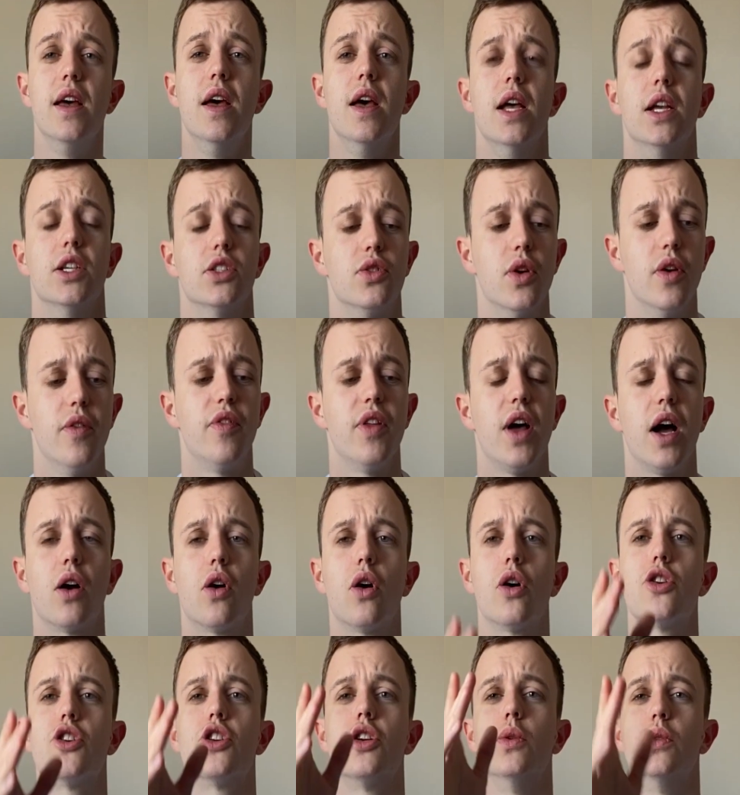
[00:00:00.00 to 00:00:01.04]
so if that
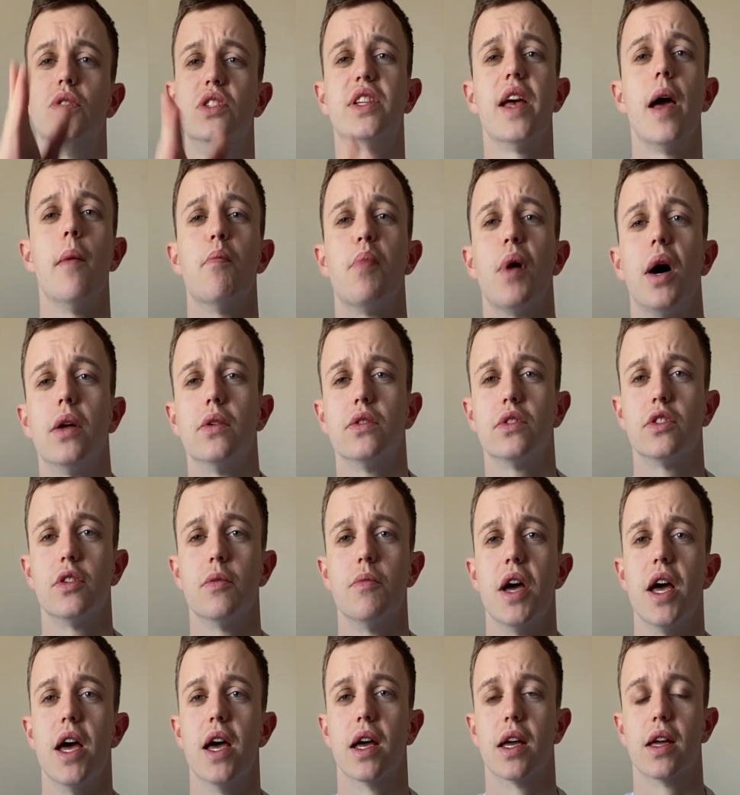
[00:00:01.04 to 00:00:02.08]
costs you £10 to
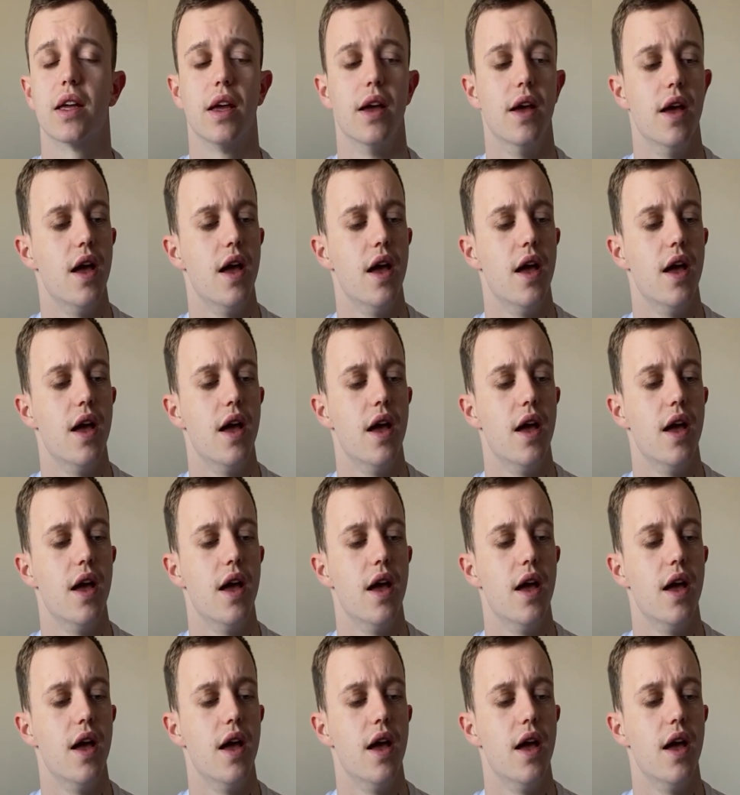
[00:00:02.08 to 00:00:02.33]
make,